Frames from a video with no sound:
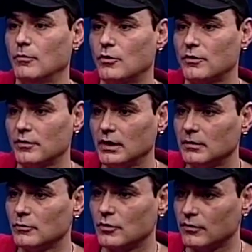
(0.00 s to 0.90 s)
more greedy
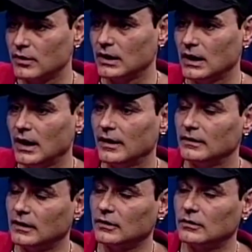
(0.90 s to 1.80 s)
and more greedy,
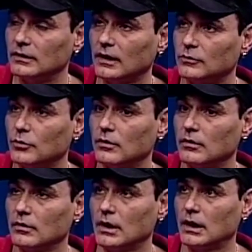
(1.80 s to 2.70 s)
that
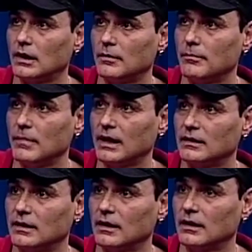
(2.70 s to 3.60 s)
will make
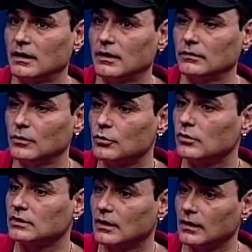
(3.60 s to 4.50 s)
the
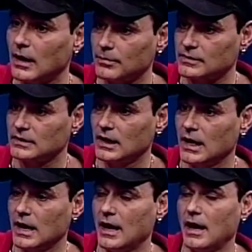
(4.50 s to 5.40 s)
world collapse.
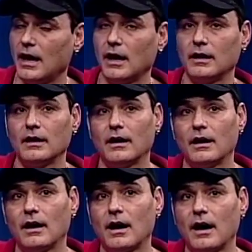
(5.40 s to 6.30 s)
And
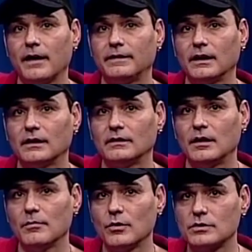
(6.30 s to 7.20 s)
I think
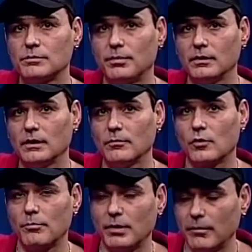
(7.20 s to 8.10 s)
the
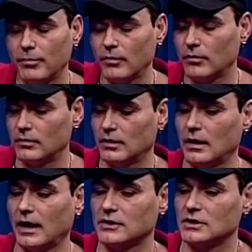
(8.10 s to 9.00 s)
more people
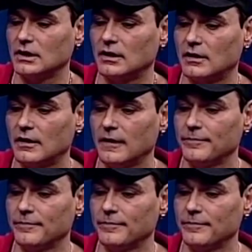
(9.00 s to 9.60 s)
actually are